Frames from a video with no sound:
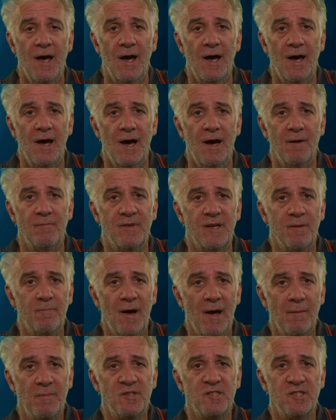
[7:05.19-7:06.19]
There are
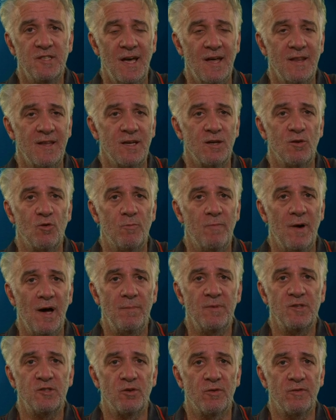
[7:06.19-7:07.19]
publishers out there who will
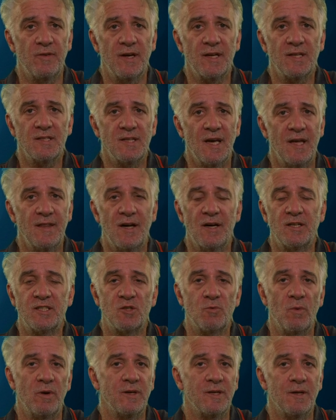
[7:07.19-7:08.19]
publish your things and they'll
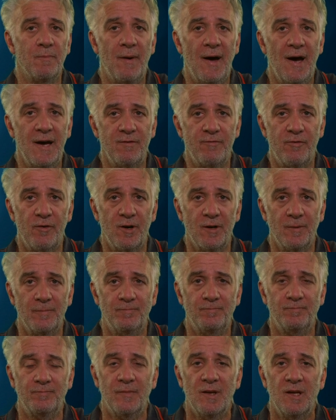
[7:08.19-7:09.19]
just want you to pay for it.
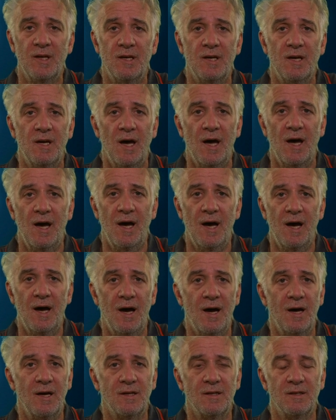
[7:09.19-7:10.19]

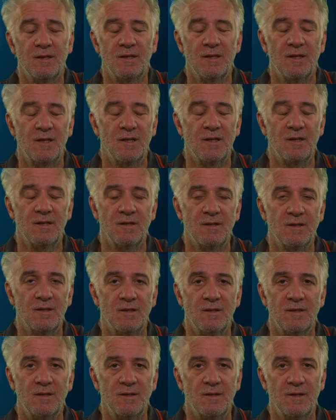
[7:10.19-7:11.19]
Now,
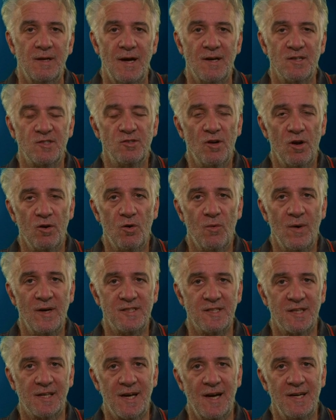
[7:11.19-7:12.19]
it's not always
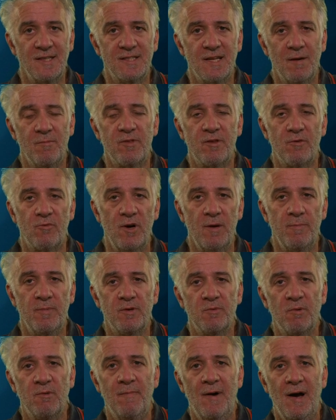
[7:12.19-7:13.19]
the case. Some of the
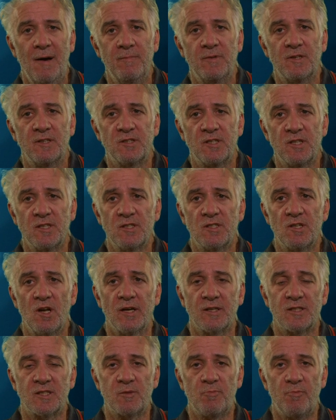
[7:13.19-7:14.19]
reputable publishers
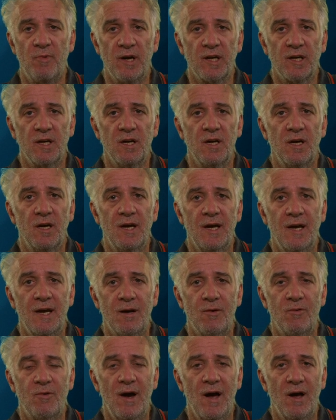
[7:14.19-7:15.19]
like Springer
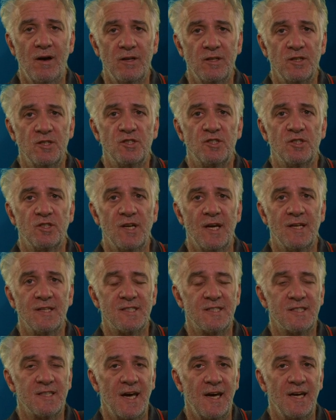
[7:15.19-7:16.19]
and Routledge and
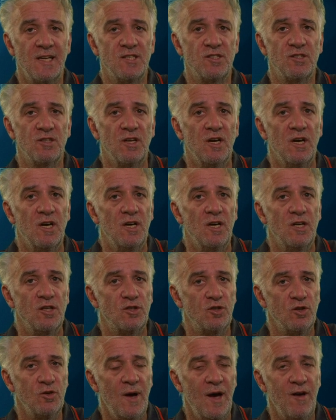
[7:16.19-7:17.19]
Sage
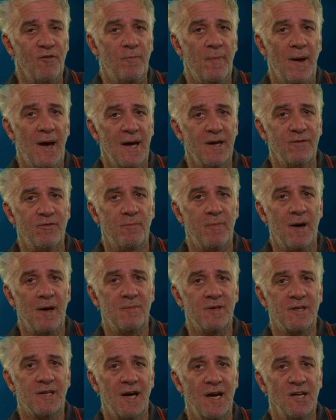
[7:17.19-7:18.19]
do have pay for
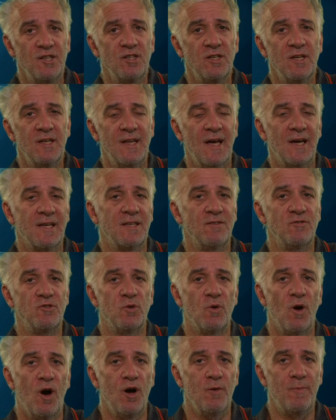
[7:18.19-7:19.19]
publication, and that gives
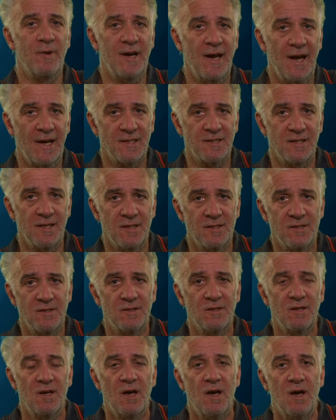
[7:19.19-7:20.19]
you open access.
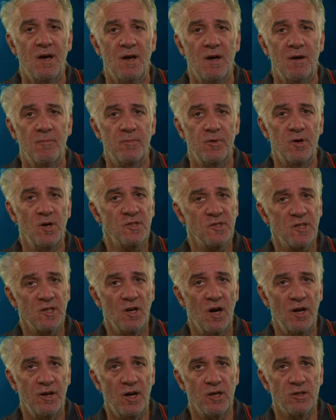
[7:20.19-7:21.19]
Personally,
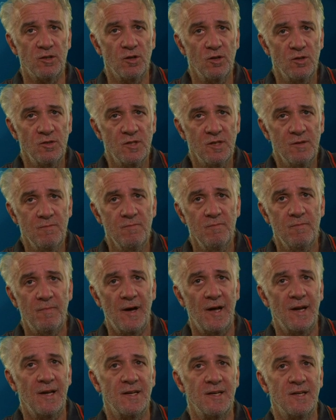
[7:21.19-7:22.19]
I don't use them,
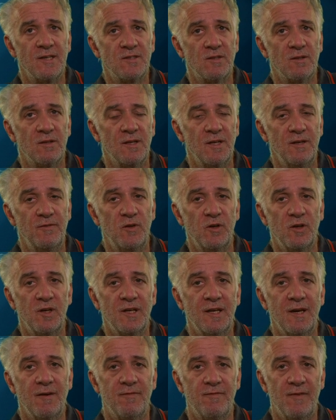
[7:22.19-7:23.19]
but it is, if you
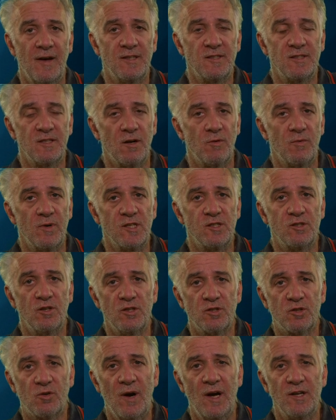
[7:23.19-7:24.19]
can get funds in a
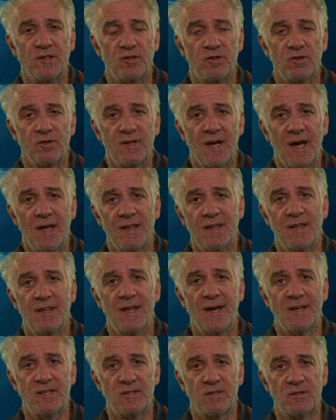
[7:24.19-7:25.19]
research grant to do that,
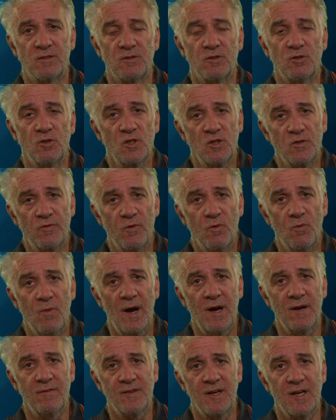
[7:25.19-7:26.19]
that's a useful
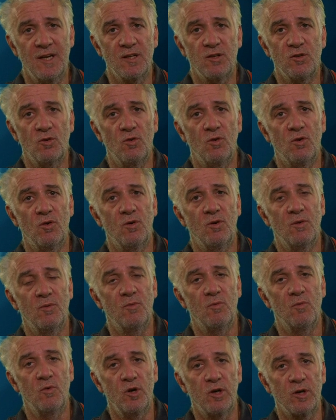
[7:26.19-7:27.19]
way of getting your
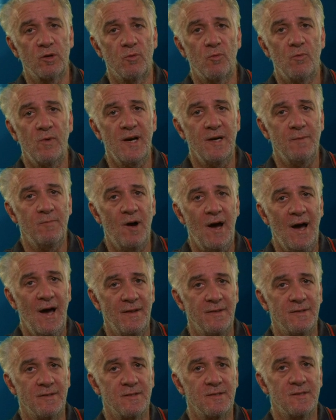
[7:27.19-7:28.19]
work read by
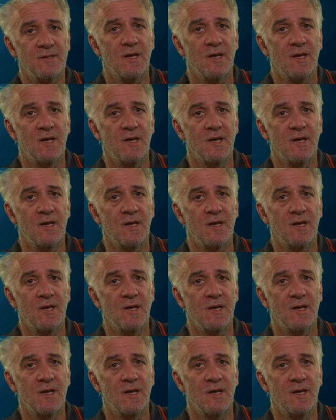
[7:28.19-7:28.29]
others.